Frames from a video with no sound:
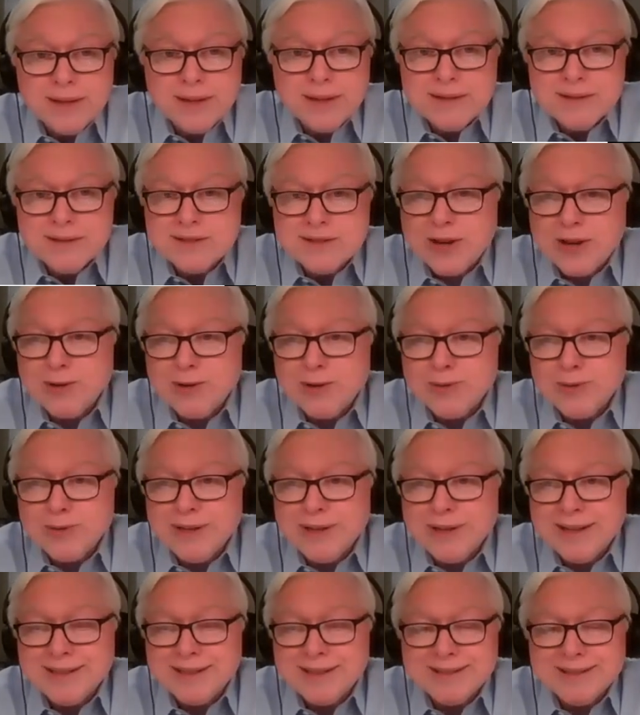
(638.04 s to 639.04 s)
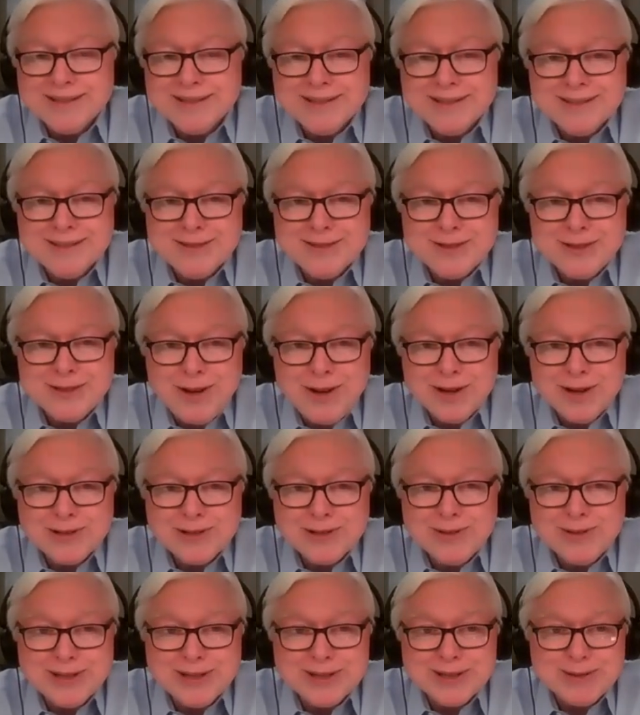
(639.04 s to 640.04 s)
So talk
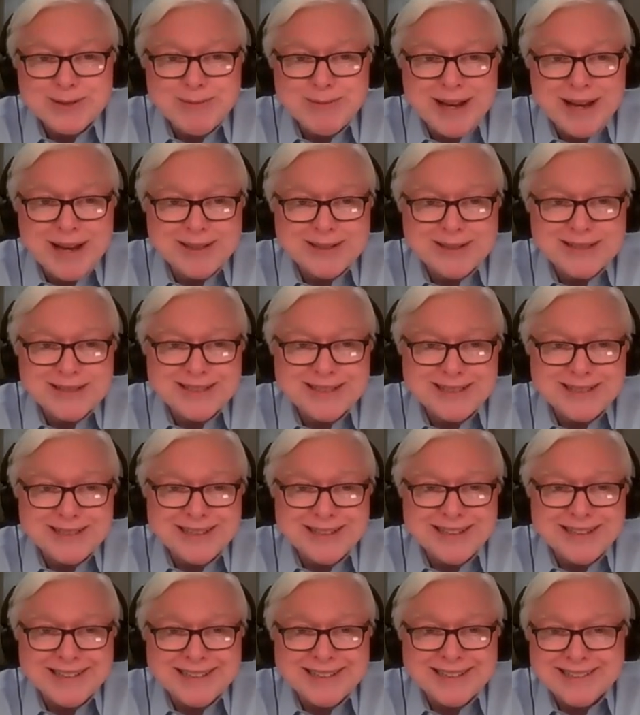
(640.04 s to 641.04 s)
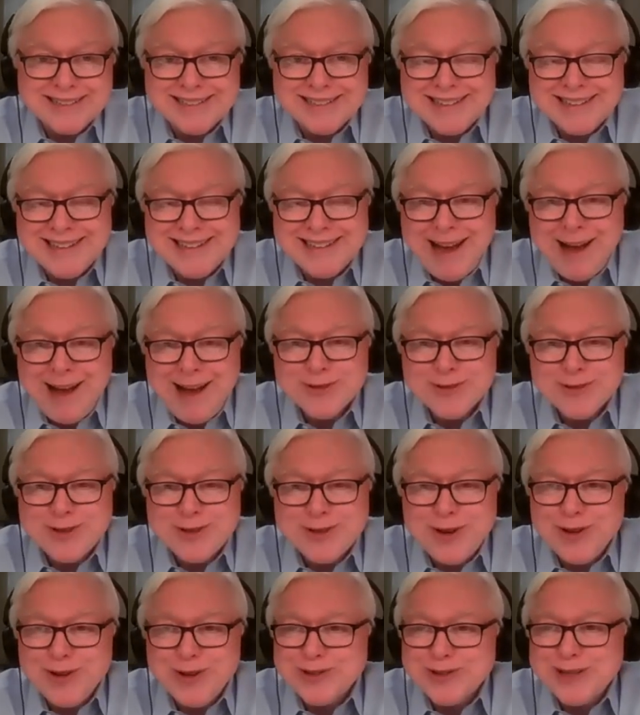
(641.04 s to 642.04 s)
to us about house
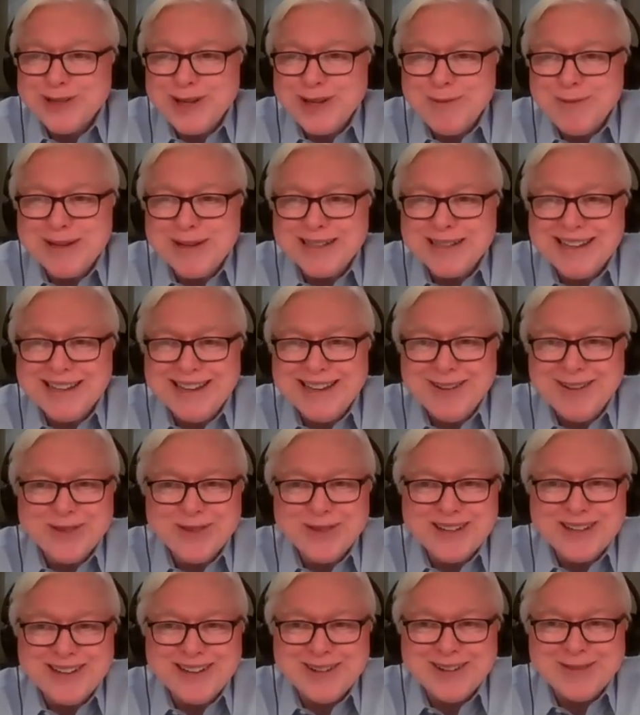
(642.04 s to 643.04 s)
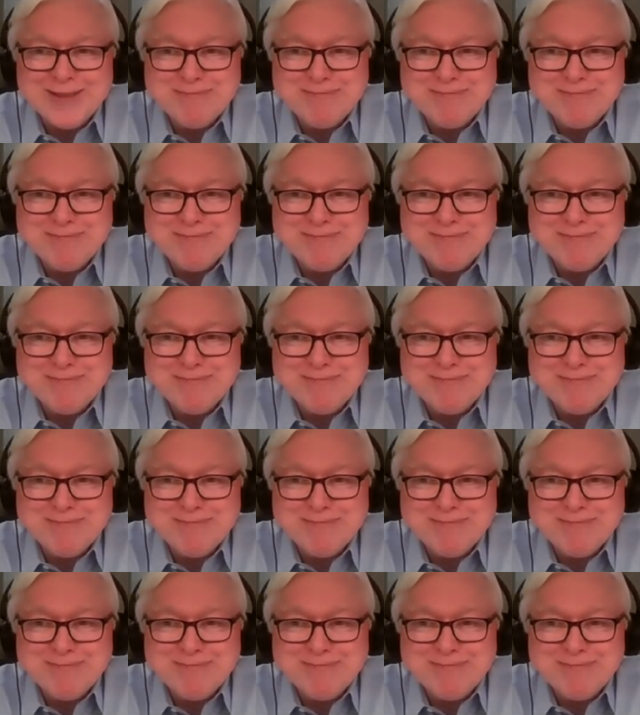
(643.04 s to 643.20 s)
calls coming to healthcare.